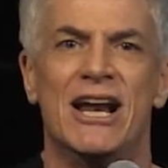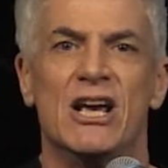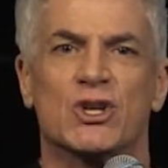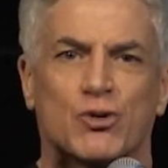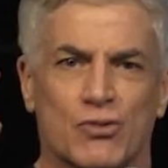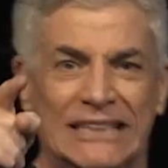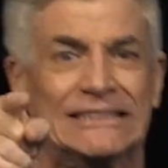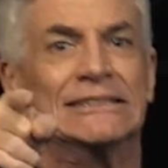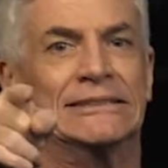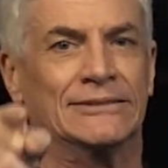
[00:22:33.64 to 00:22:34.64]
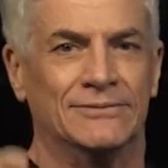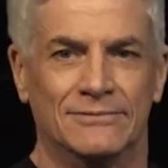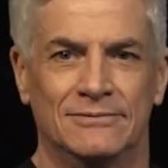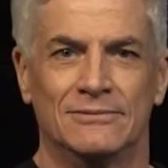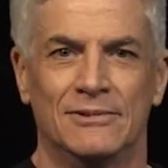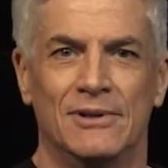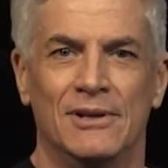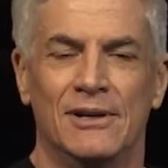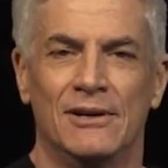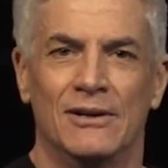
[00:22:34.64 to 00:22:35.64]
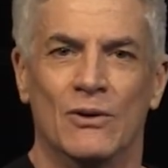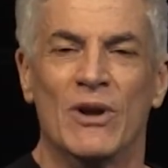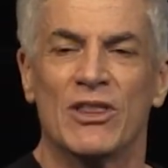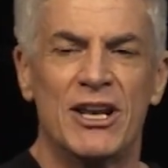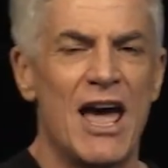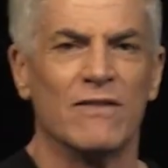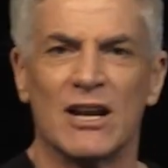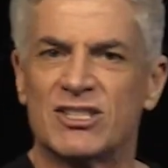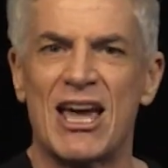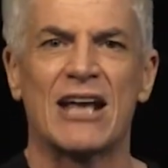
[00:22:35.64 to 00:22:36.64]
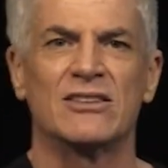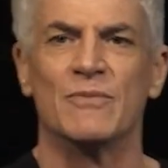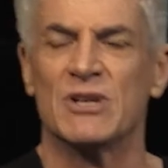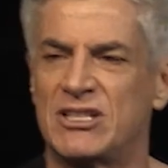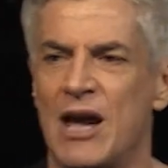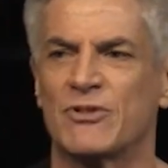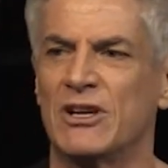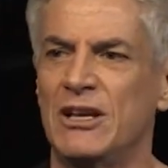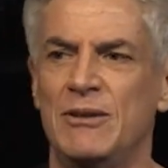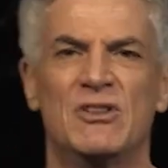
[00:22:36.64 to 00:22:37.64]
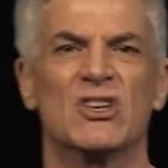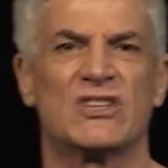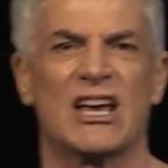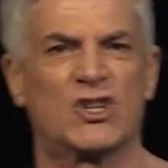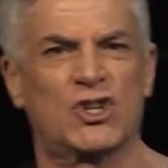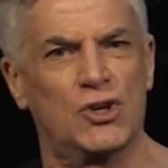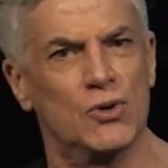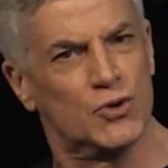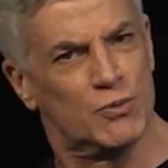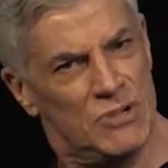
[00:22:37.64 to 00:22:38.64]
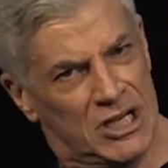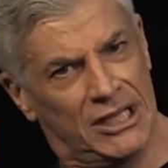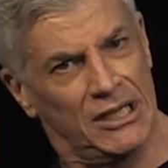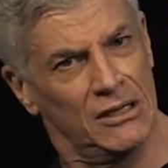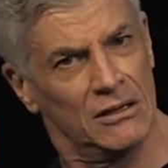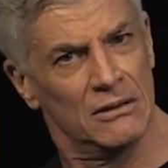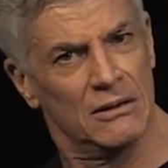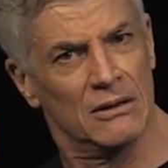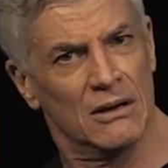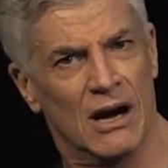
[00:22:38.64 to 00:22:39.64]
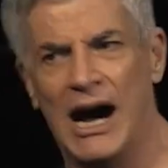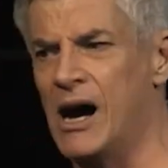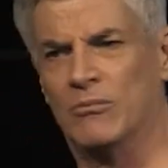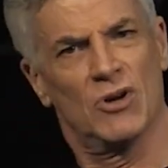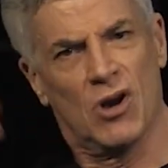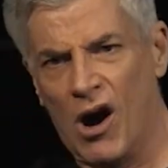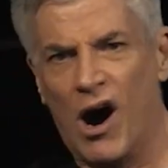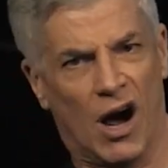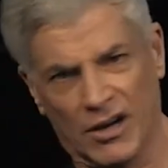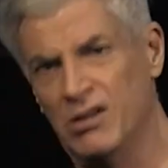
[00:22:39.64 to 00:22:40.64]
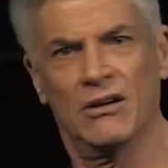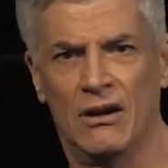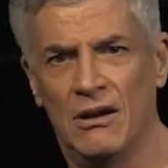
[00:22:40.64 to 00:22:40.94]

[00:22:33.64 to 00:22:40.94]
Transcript: it is written. When the devil attacked him and tempted him, he didn't say, excuse me, I'm God.